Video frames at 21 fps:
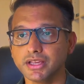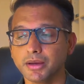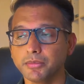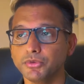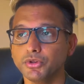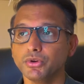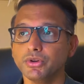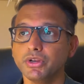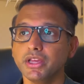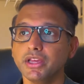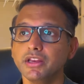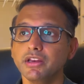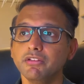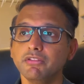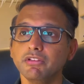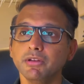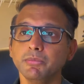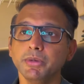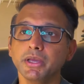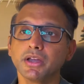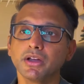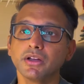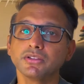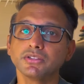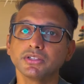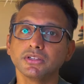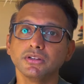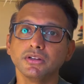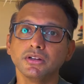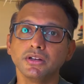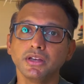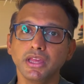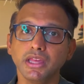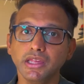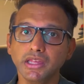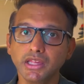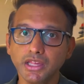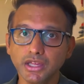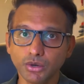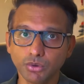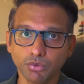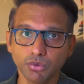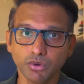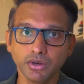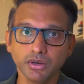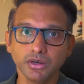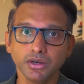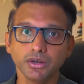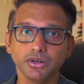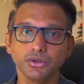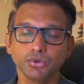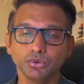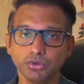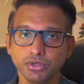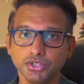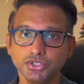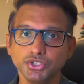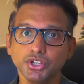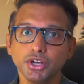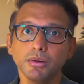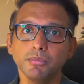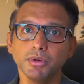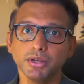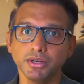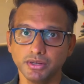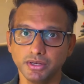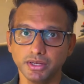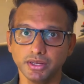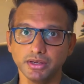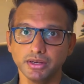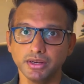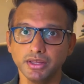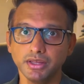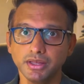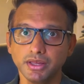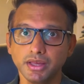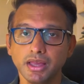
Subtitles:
your degree will be considered equal to the German degree,